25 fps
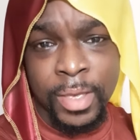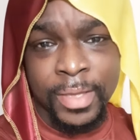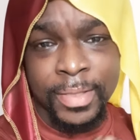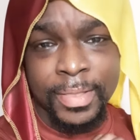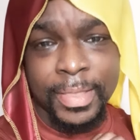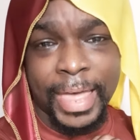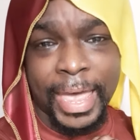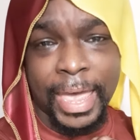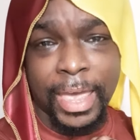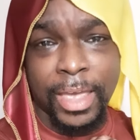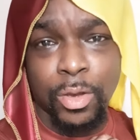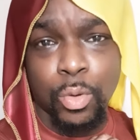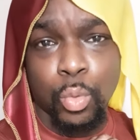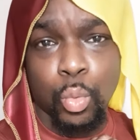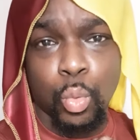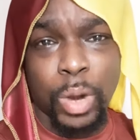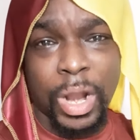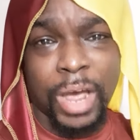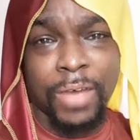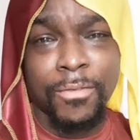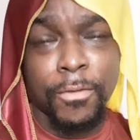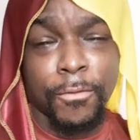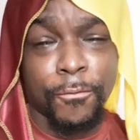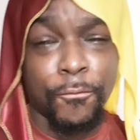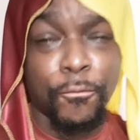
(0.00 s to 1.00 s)
like
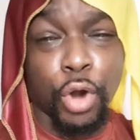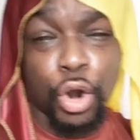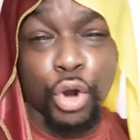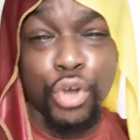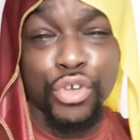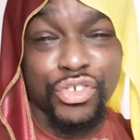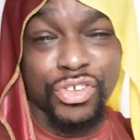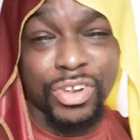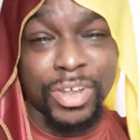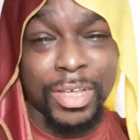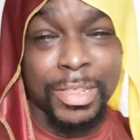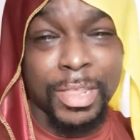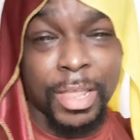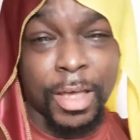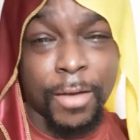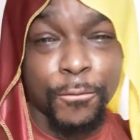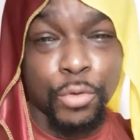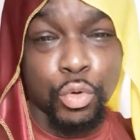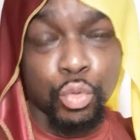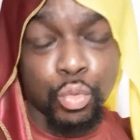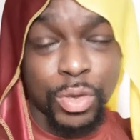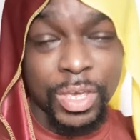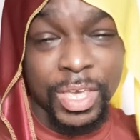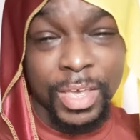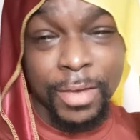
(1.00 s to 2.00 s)
whatever version of love
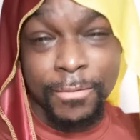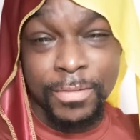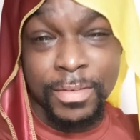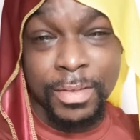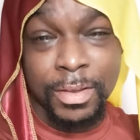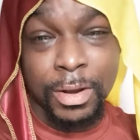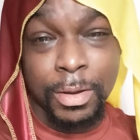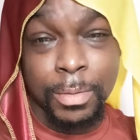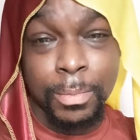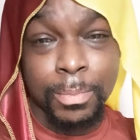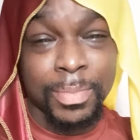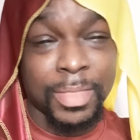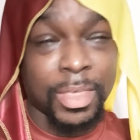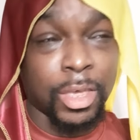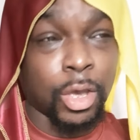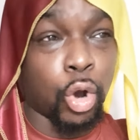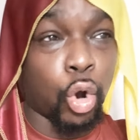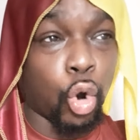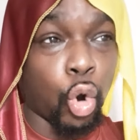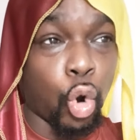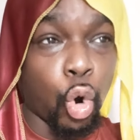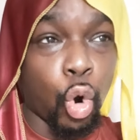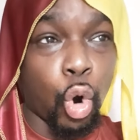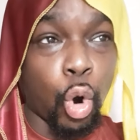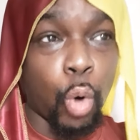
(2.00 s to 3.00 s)
you give to them, they're
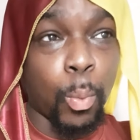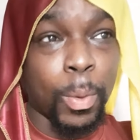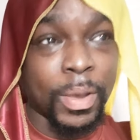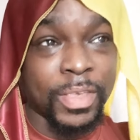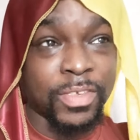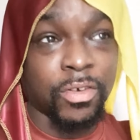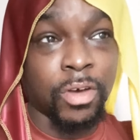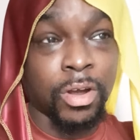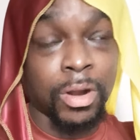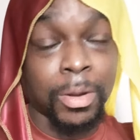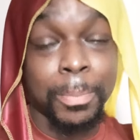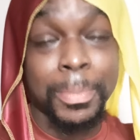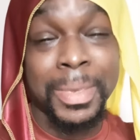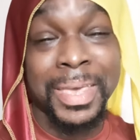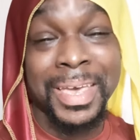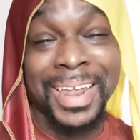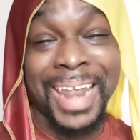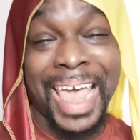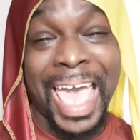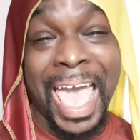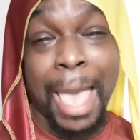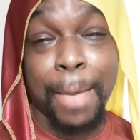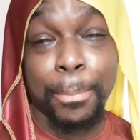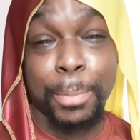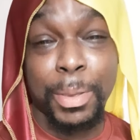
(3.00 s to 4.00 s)
always going to be
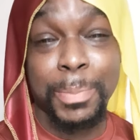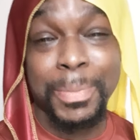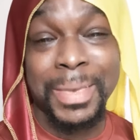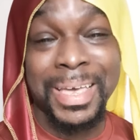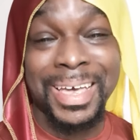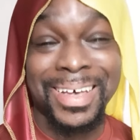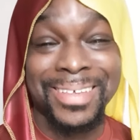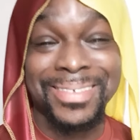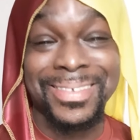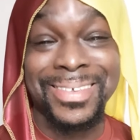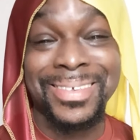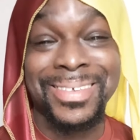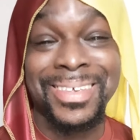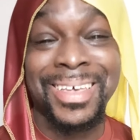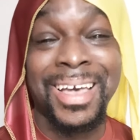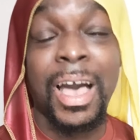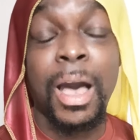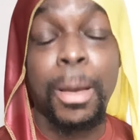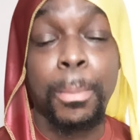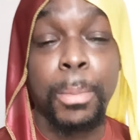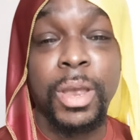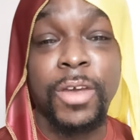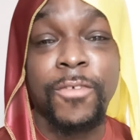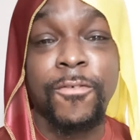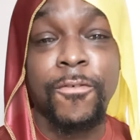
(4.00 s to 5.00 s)
unhappy because it's
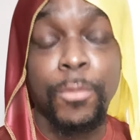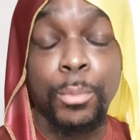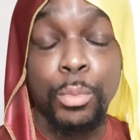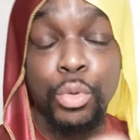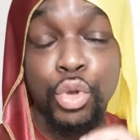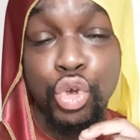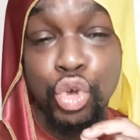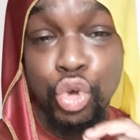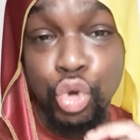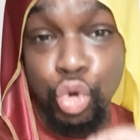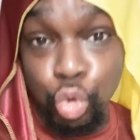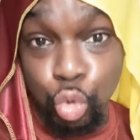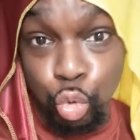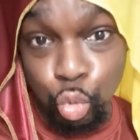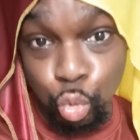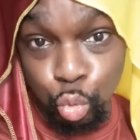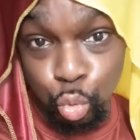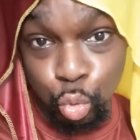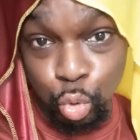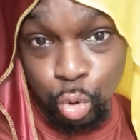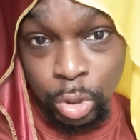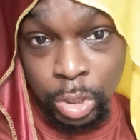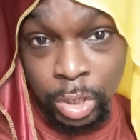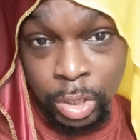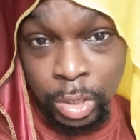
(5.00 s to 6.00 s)
coming from you.
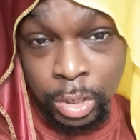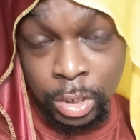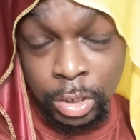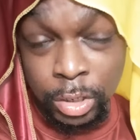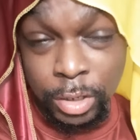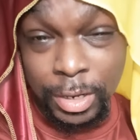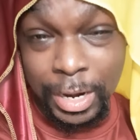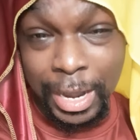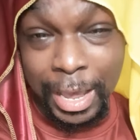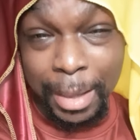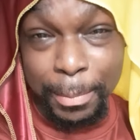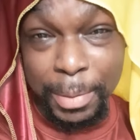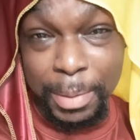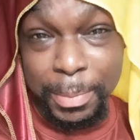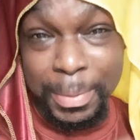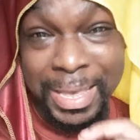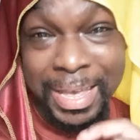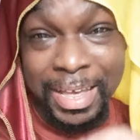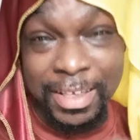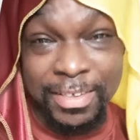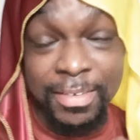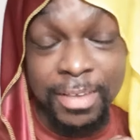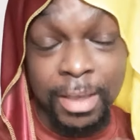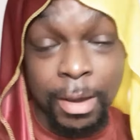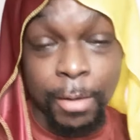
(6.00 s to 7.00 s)
You know what I mean?
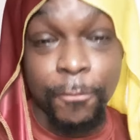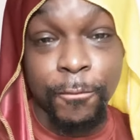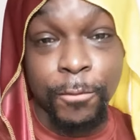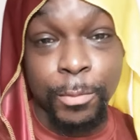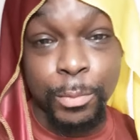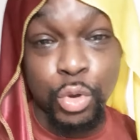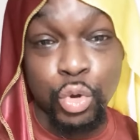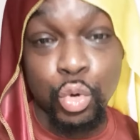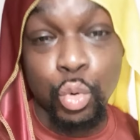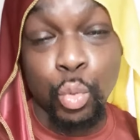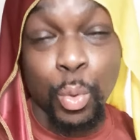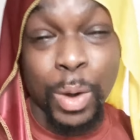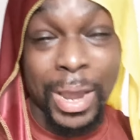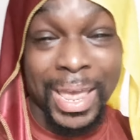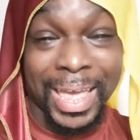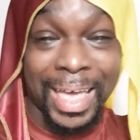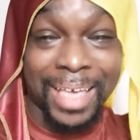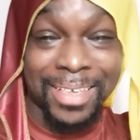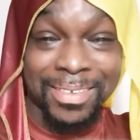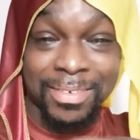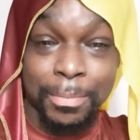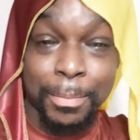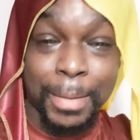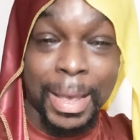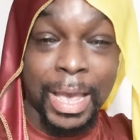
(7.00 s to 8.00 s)
Because it's coming from you.
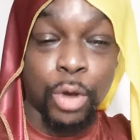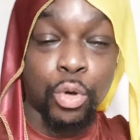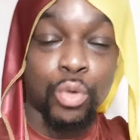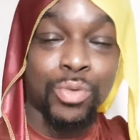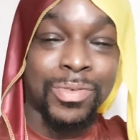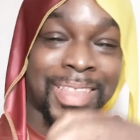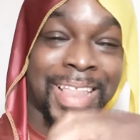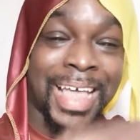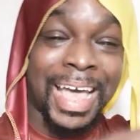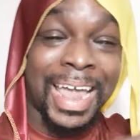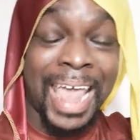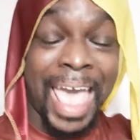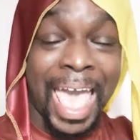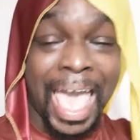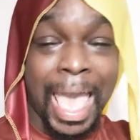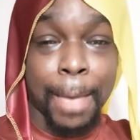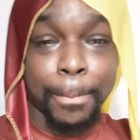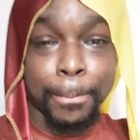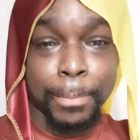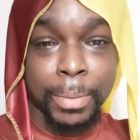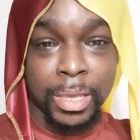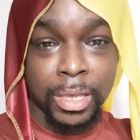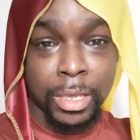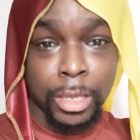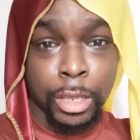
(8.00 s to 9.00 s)
Whereas somebody who's not
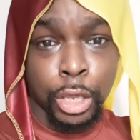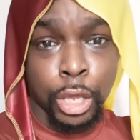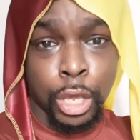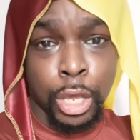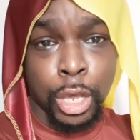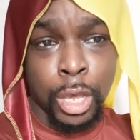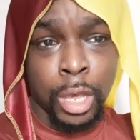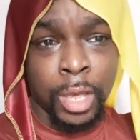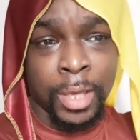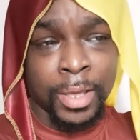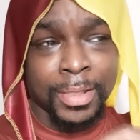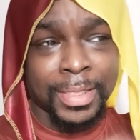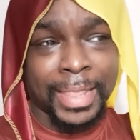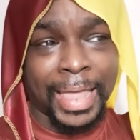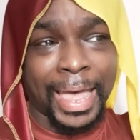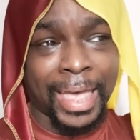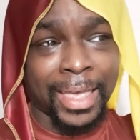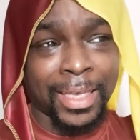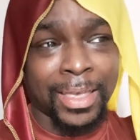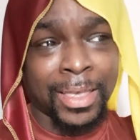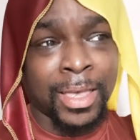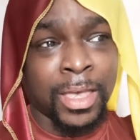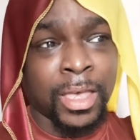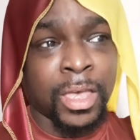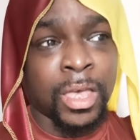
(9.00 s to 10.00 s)
happy,
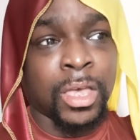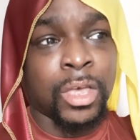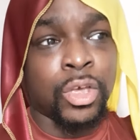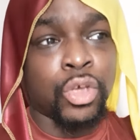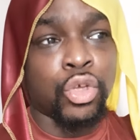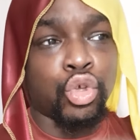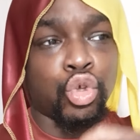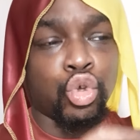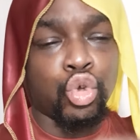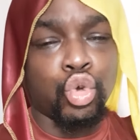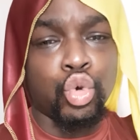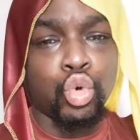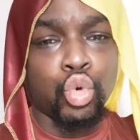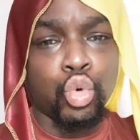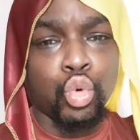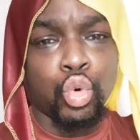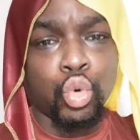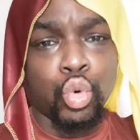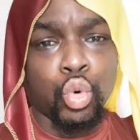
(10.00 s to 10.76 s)
like you,